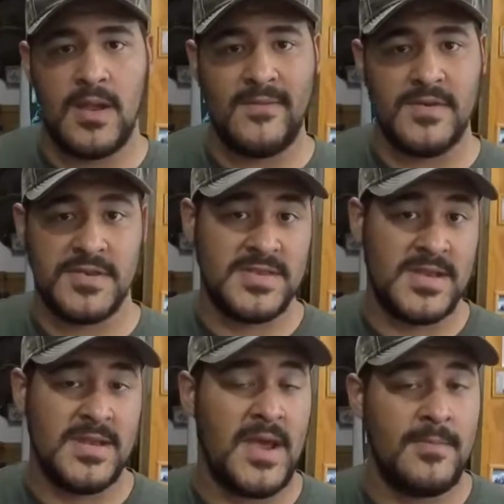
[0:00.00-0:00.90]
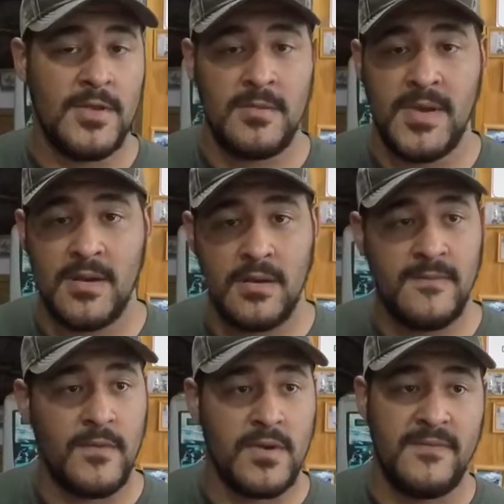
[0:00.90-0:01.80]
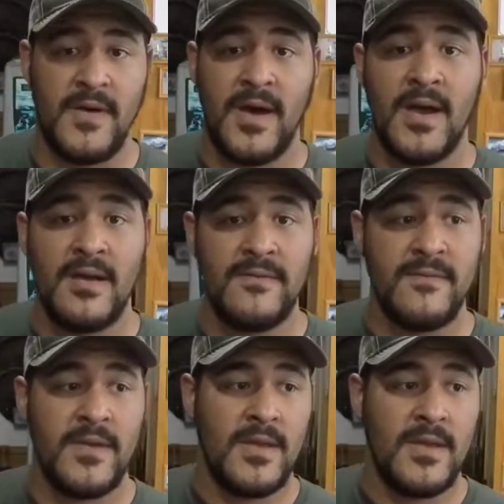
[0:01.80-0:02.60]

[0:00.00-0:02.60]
I've also seen 9mm, 45,